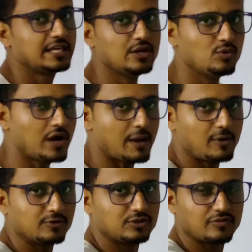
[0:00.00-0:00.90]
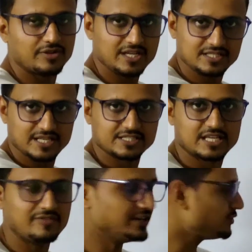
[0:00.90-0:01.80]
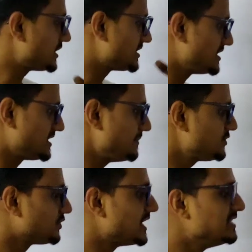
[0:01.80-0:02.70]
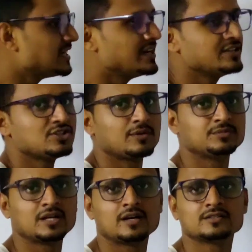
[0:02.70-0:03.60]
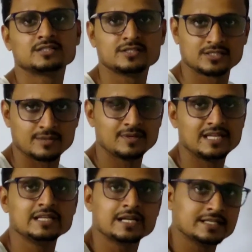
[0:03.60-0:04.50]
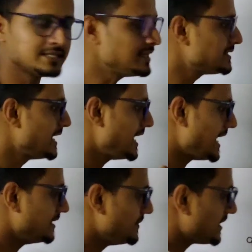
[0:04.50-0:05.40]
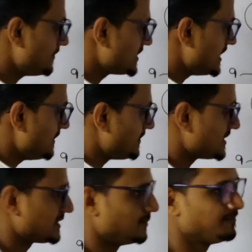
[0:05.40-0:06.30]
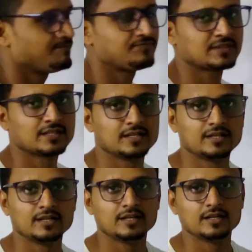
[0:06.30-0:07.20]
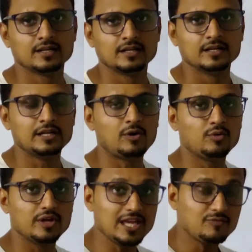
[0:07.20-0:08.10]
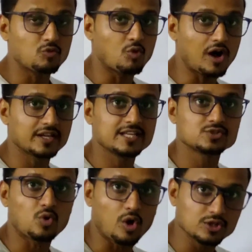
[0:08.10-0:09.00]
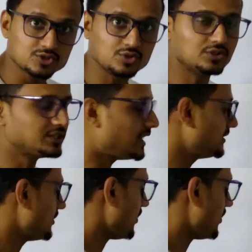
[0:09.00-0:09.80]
Q amount of heat is given to the system, so the internal energy of the system increases and becomes E plus Q. Now if work is also done